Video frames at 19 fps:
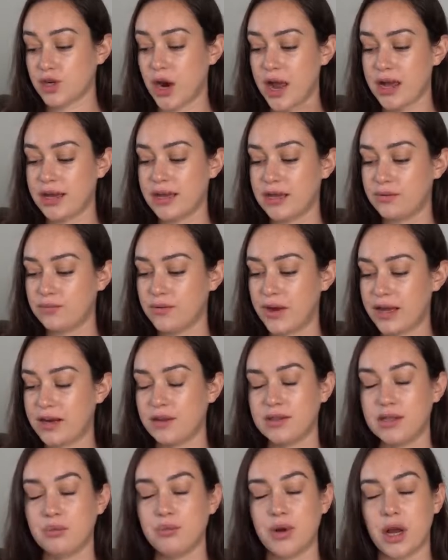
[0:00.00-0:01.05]
trying it right
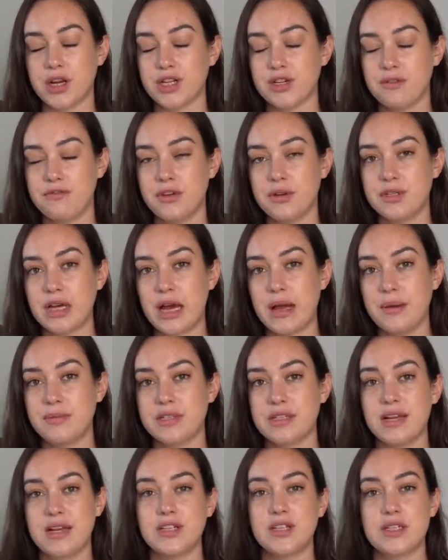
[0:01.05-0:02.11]
on the brush a few
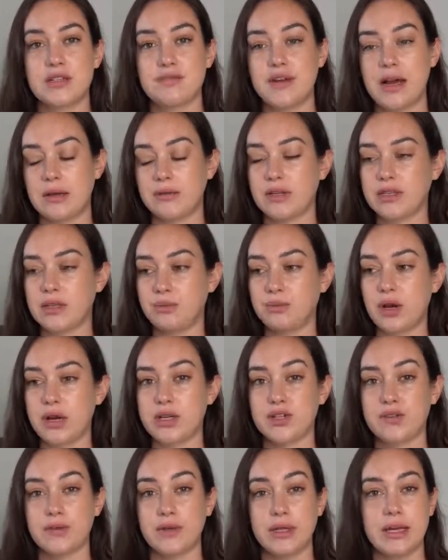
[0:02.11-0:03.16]
times, and I just found that the
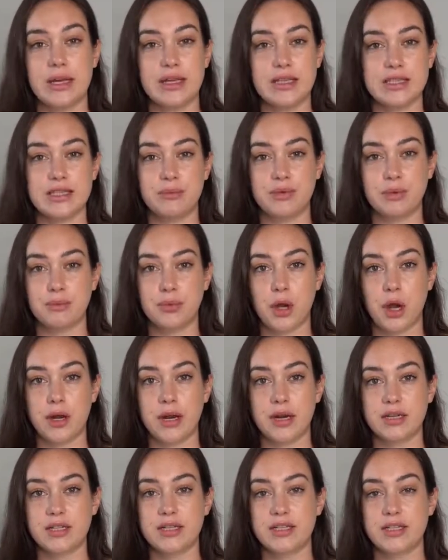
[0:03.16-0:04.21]
brush really eats up the product.